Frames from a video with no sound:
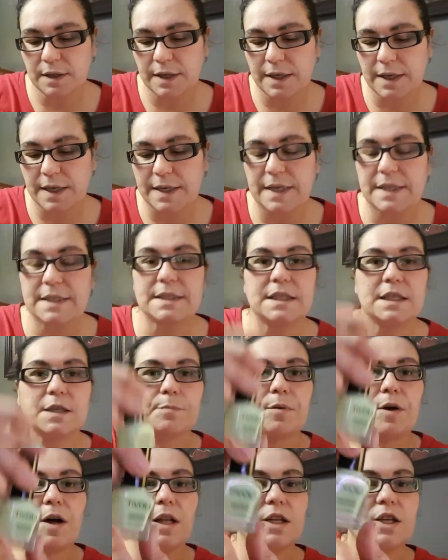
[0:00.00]
and it's nail
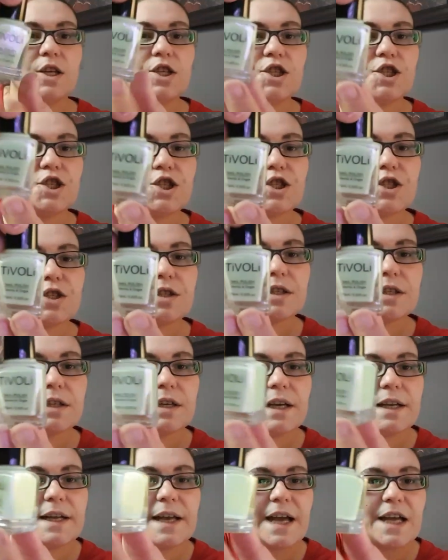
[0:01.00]
polish.
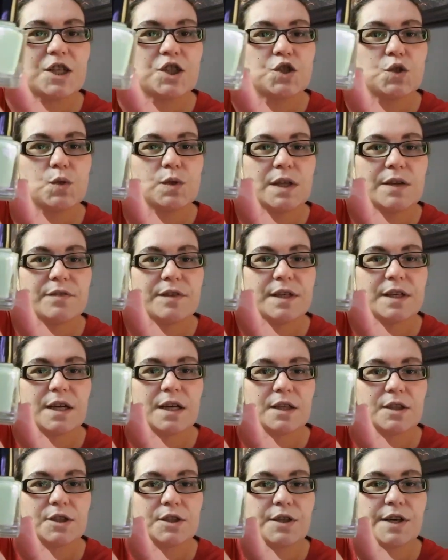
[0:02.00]
And I do love the
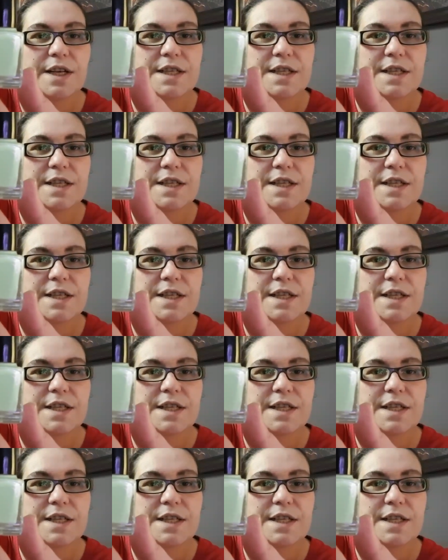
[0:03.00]
color.